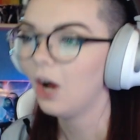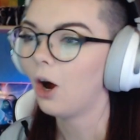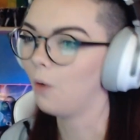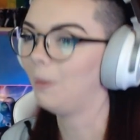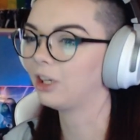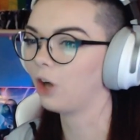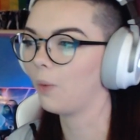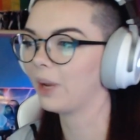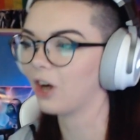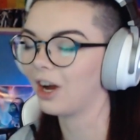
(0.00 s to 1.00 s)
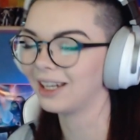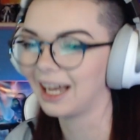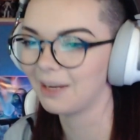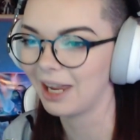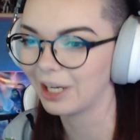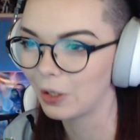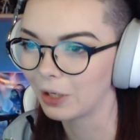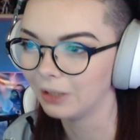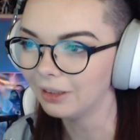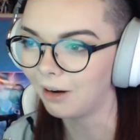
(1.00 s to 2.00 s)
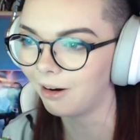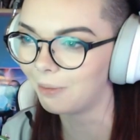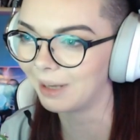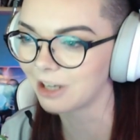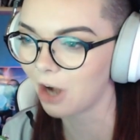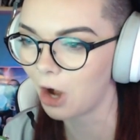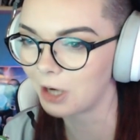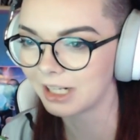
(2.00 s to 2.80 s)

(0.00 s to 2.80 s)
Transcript: Oh my god, we got an anime Godel. Oh my god.